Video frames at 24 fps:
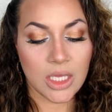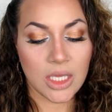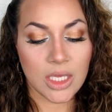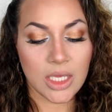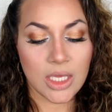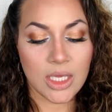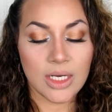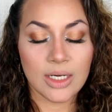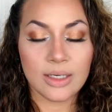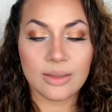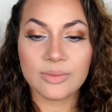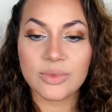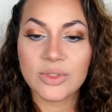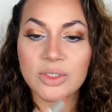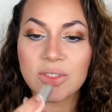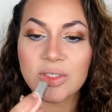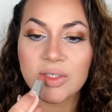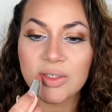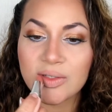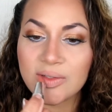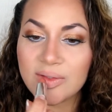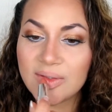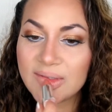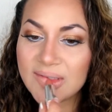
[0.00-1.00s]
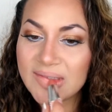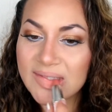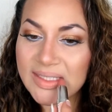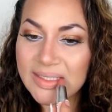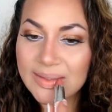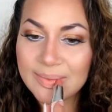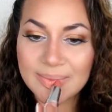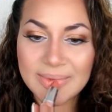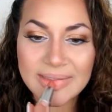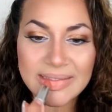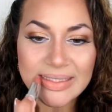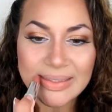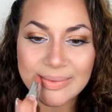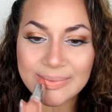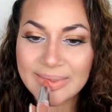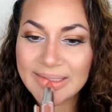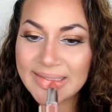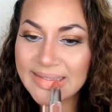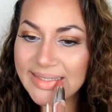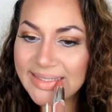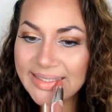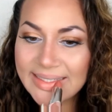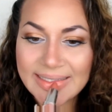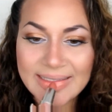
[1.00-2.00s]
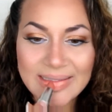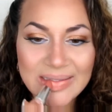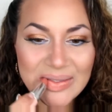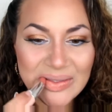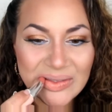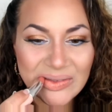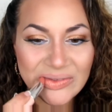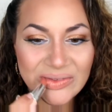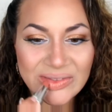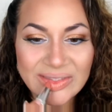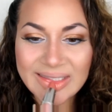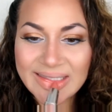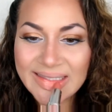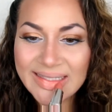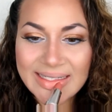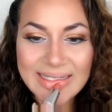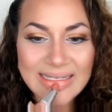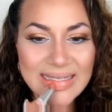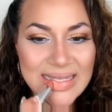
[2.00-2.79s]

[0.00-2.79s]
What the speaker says: and I'm just going to be applying that all over.